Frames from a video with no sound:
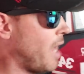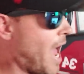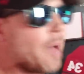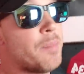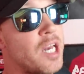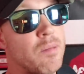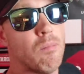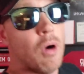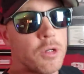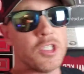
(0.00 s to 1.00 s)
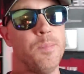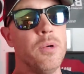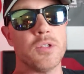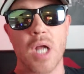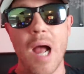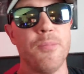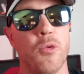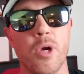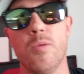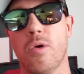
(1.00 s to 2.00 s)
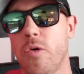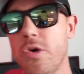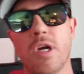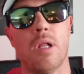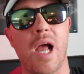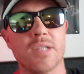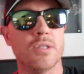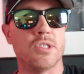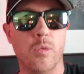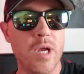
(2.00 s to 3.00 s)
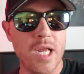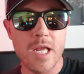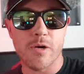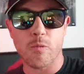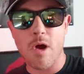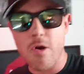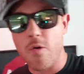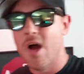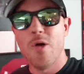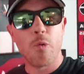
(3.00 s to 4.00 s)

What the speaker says: How many multiple top three recruiting classes do we need in a row?